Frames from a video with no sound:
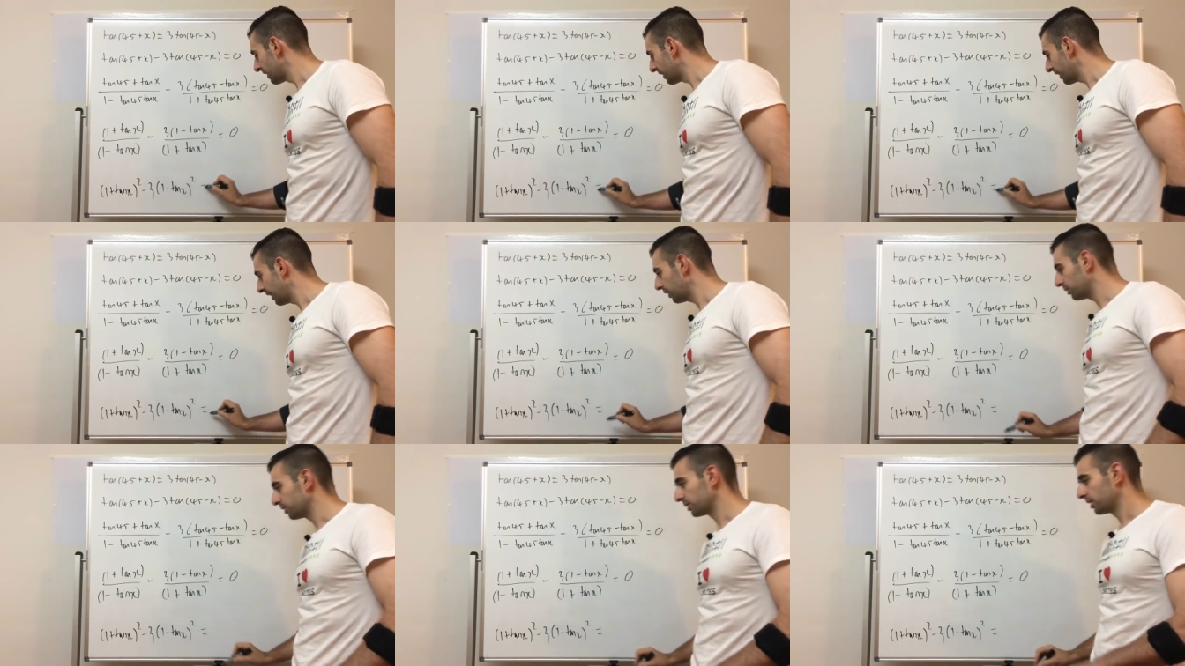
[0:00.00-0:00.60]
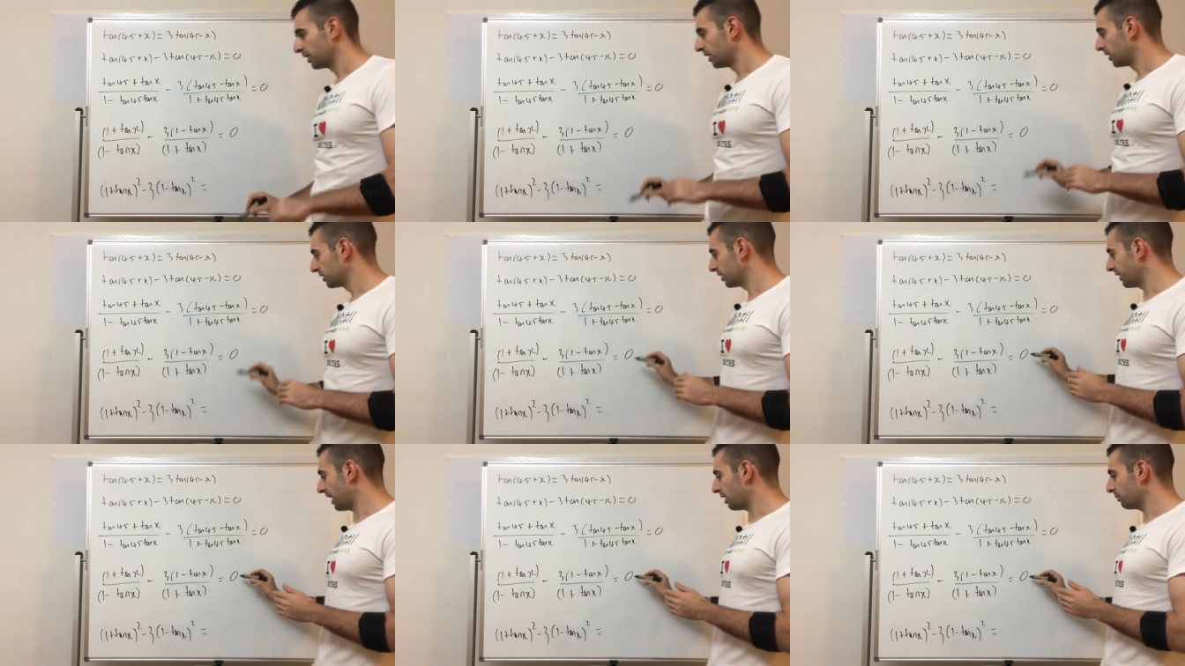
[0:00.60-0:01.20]
Equals.
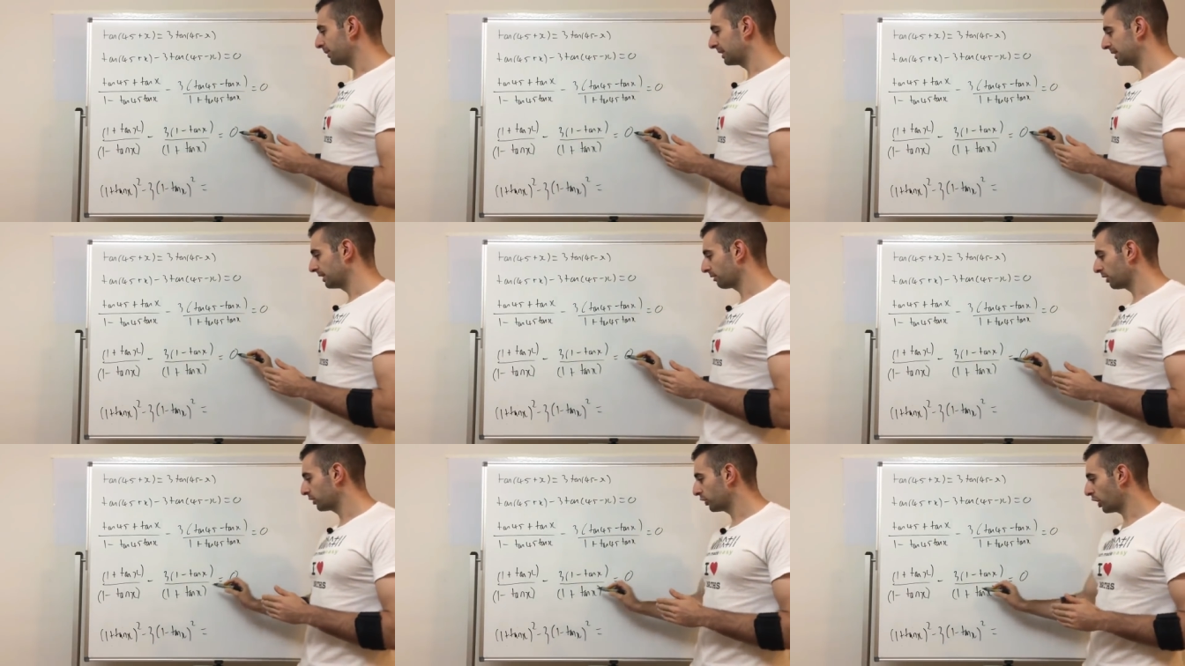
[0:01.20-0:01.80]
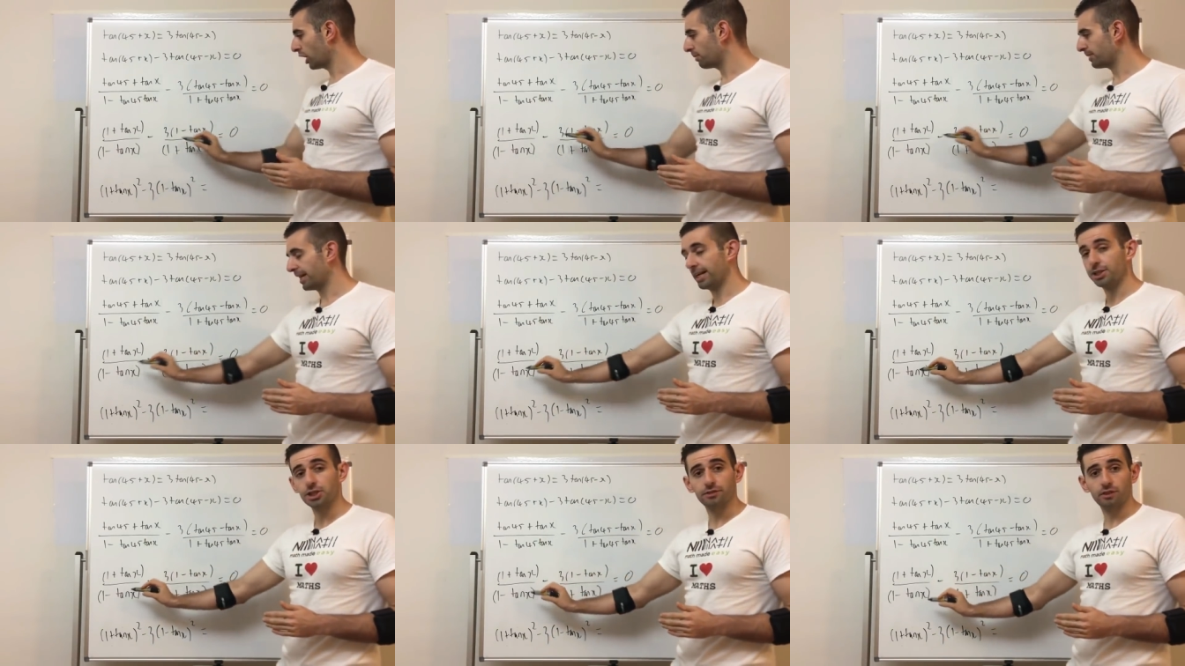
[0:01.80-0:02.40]
So now it'd be 0 times
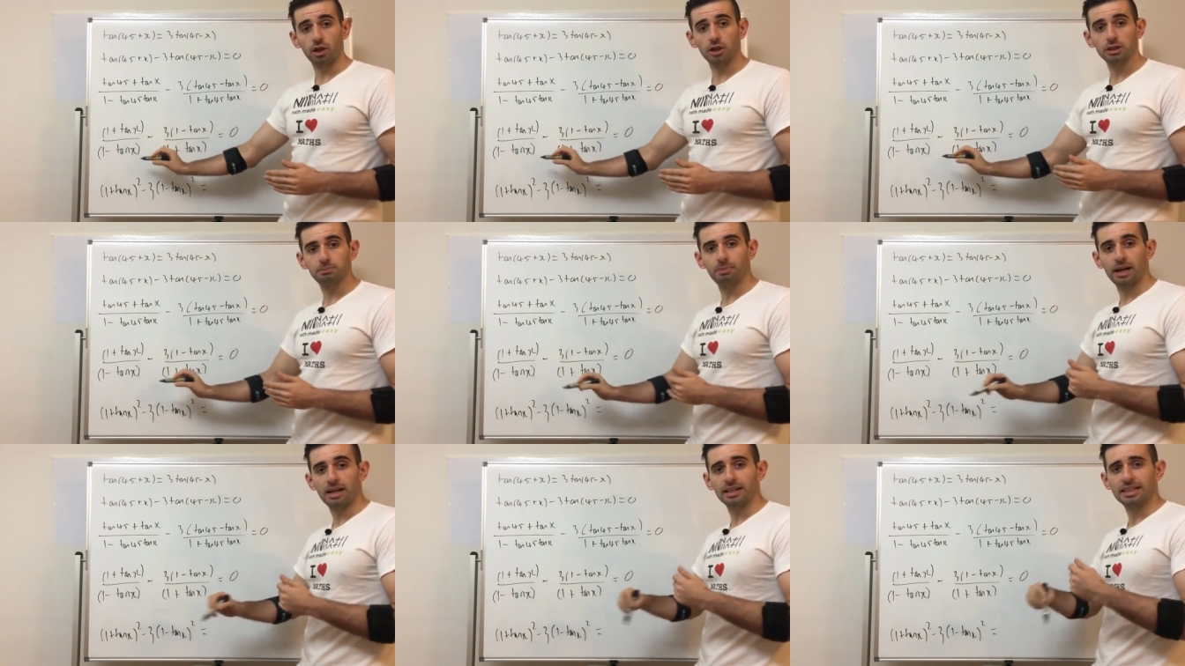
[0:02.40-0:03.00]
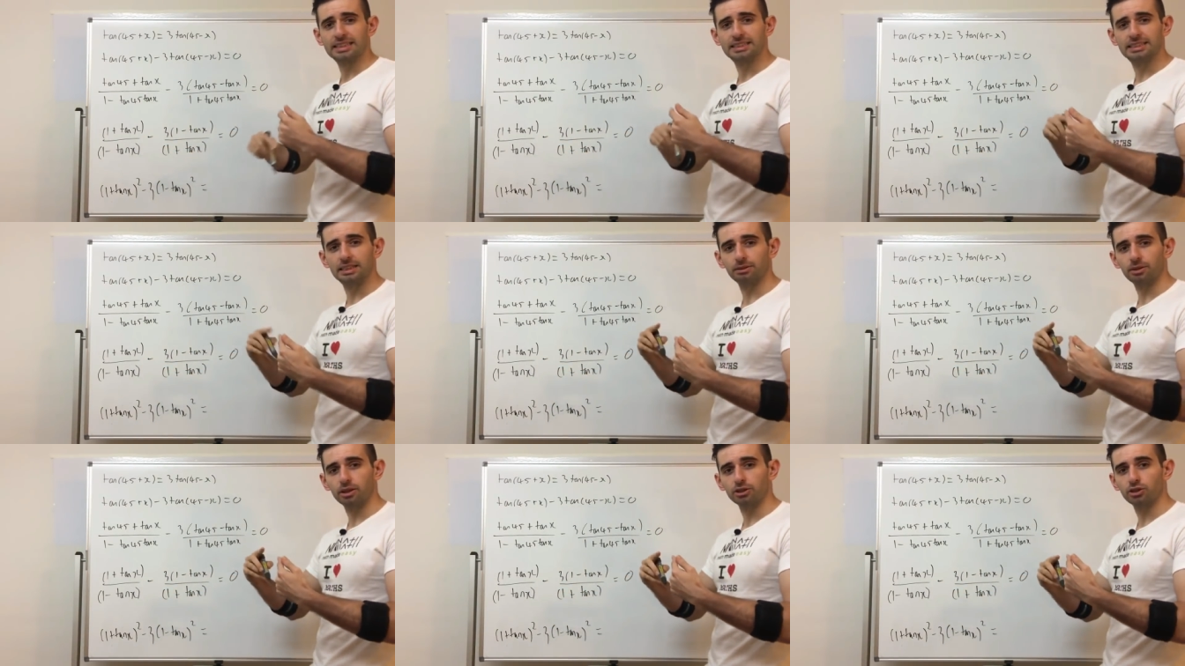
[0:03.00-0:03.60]
each of those, but it's
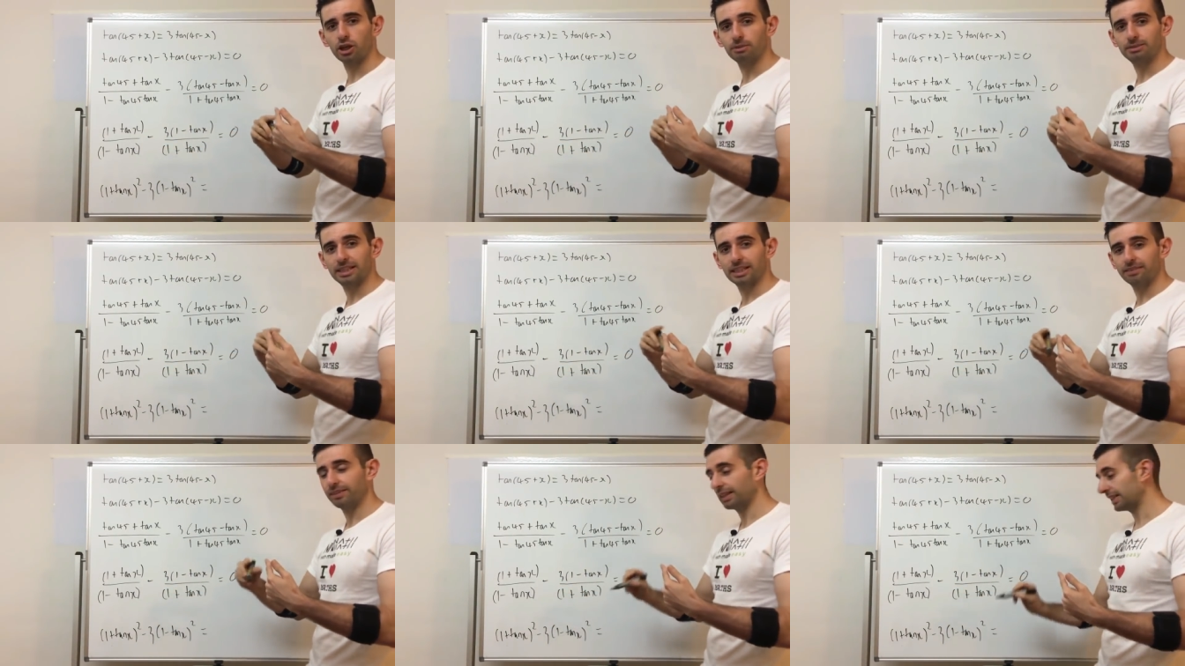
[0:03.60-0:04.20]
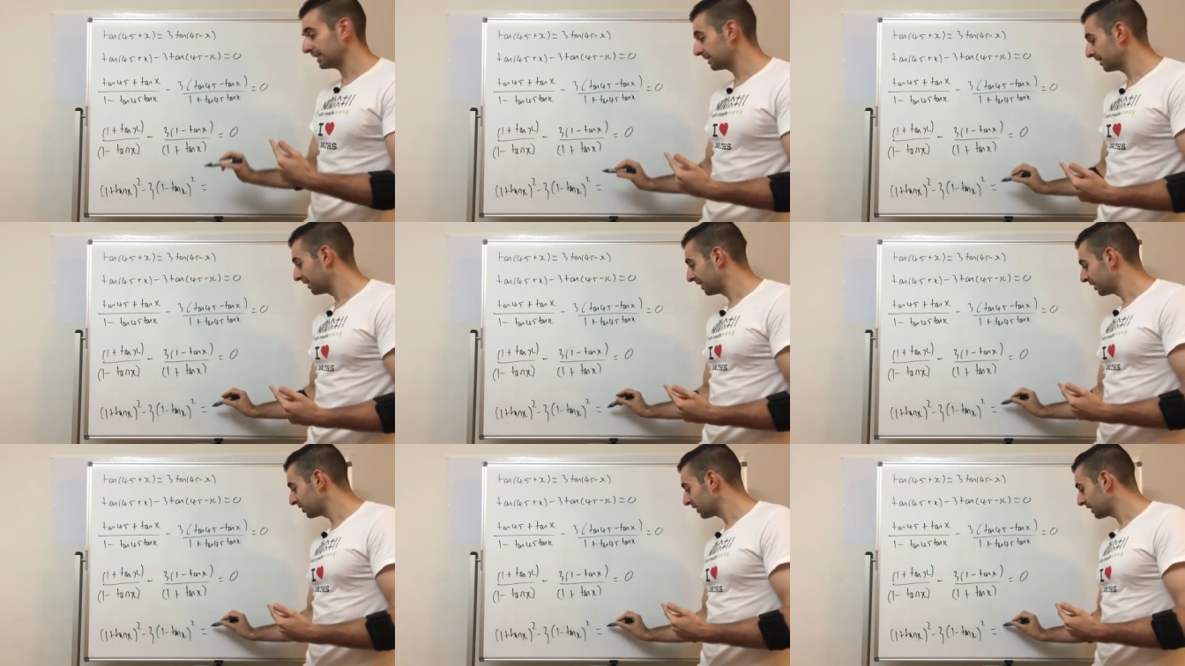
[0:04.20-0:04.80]
0 times anything is
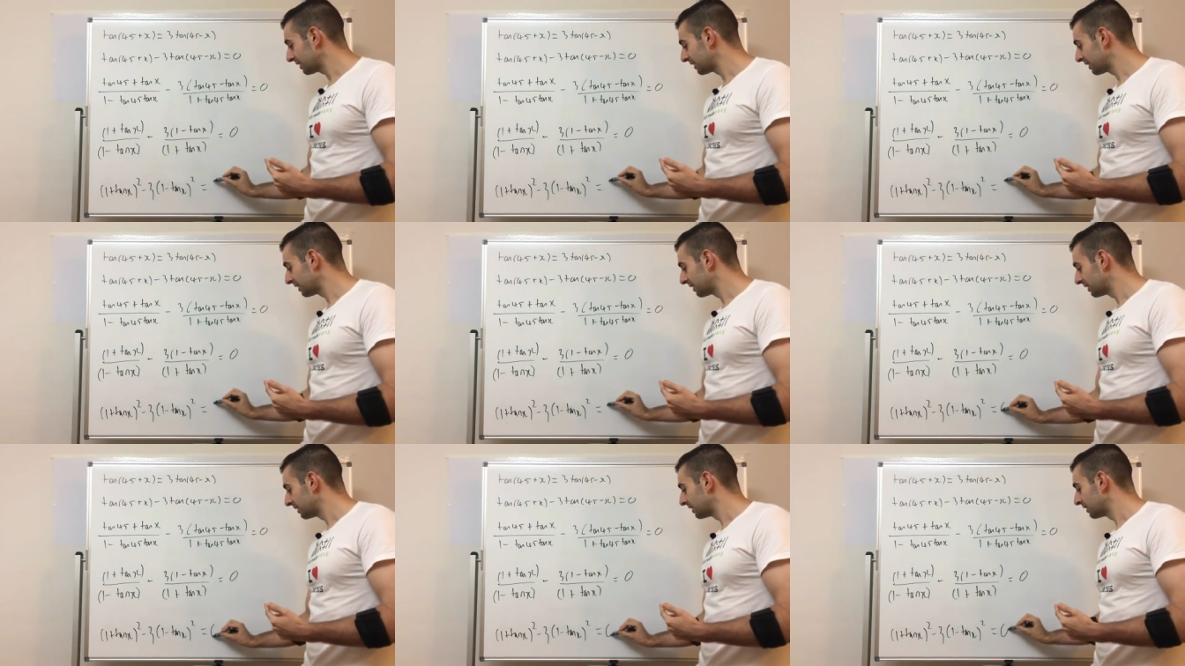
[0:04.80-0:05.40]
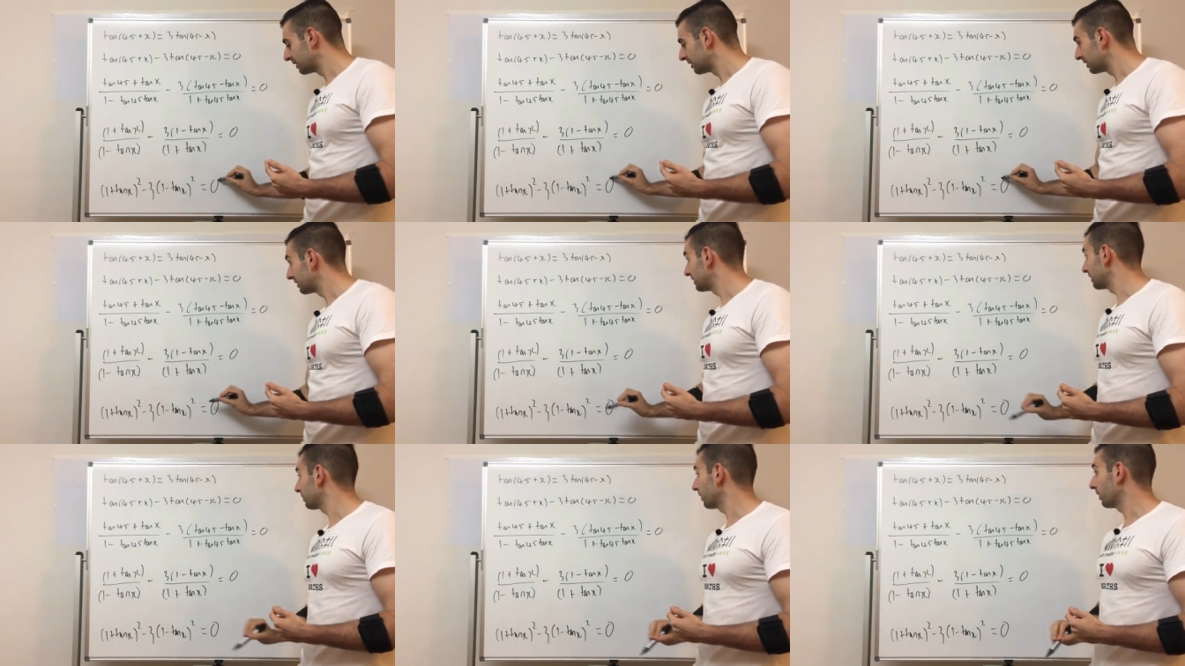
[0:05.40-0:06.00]
just
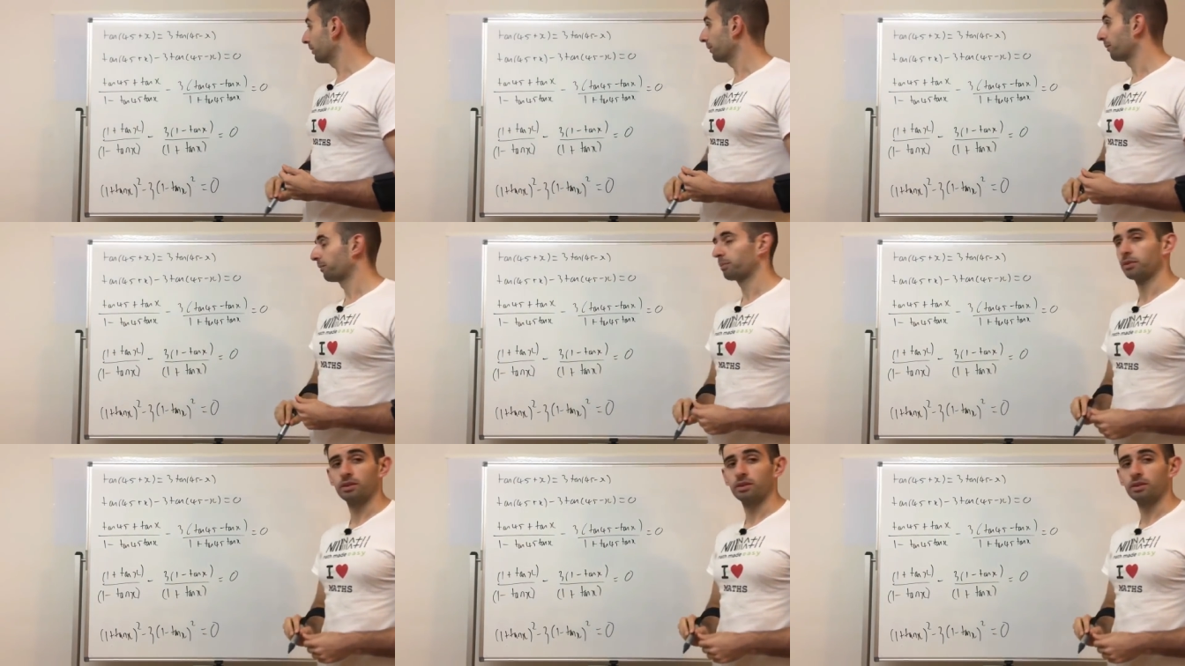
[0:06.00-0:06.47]
0.